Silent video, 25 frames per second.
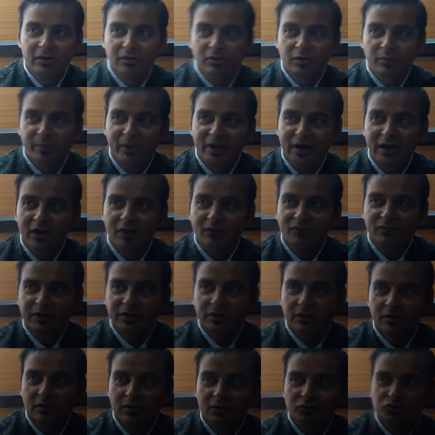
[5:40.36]
you know, many of the,
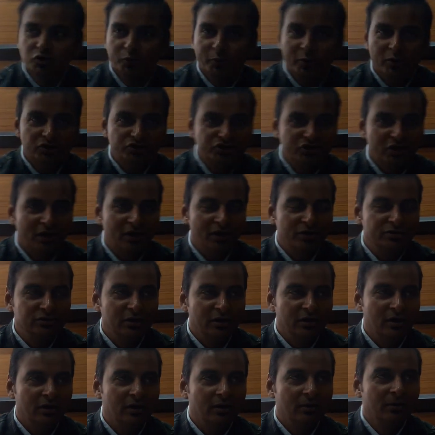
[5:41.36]
you know, superstars
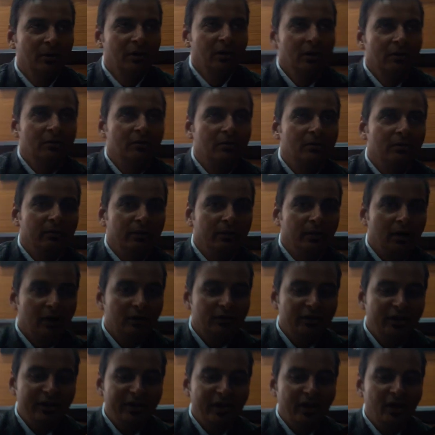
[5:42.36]
and
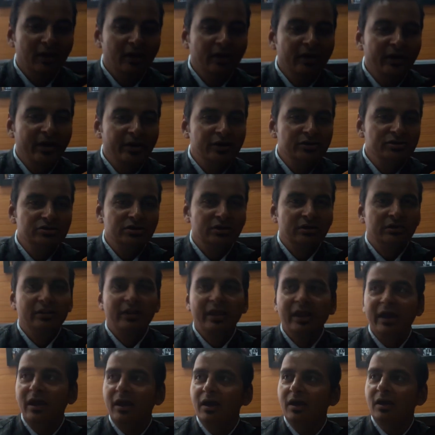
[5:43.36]
at the young age,
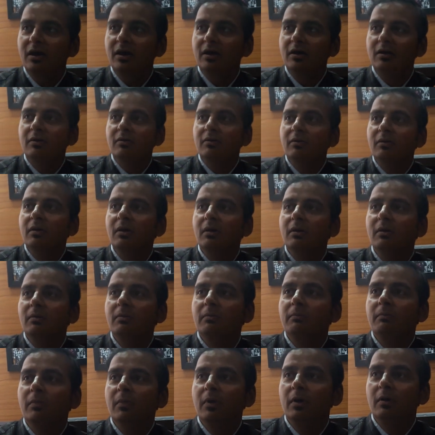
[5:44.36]
they
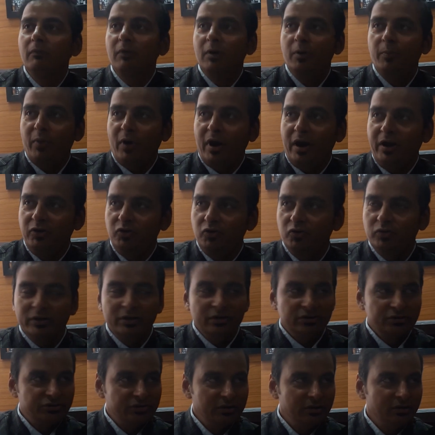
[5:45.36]
were prior to
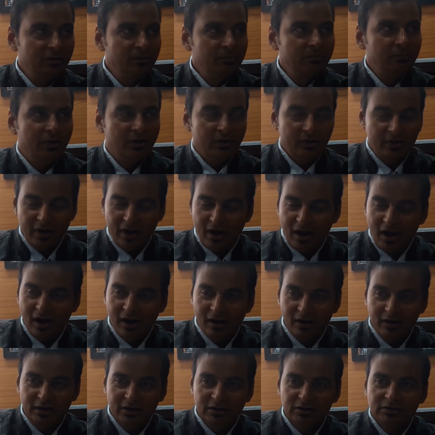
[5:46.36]
this, you know, they
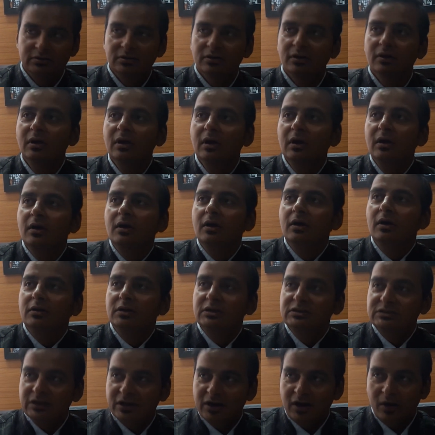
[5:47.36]
had this.
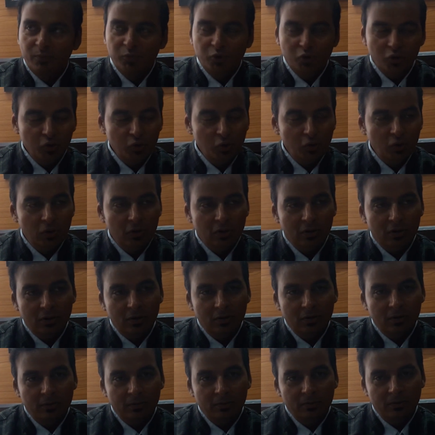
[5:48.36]
They succumb
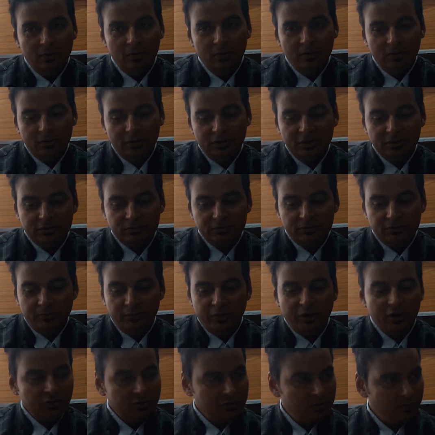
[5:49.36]
to this
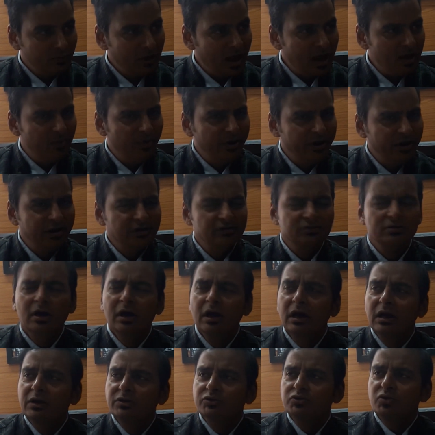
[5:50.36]
because of diabetes.
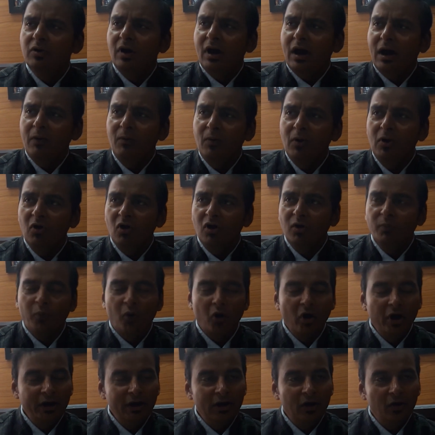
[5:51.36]
So I will not
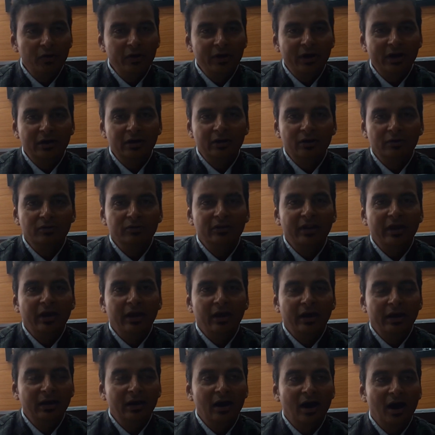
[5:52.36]
point out that, you know, they,
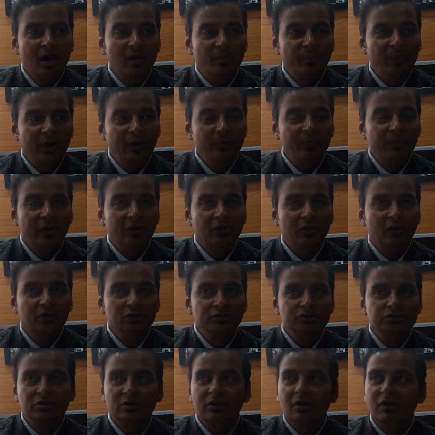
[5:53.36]
it happened
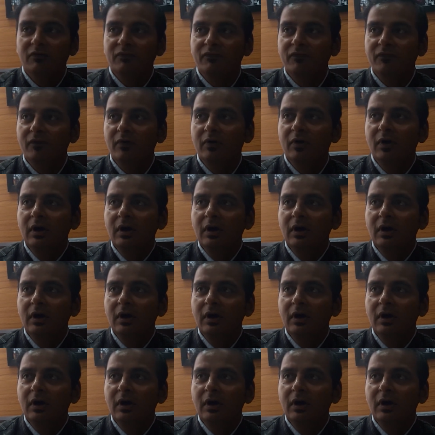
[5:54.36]
because of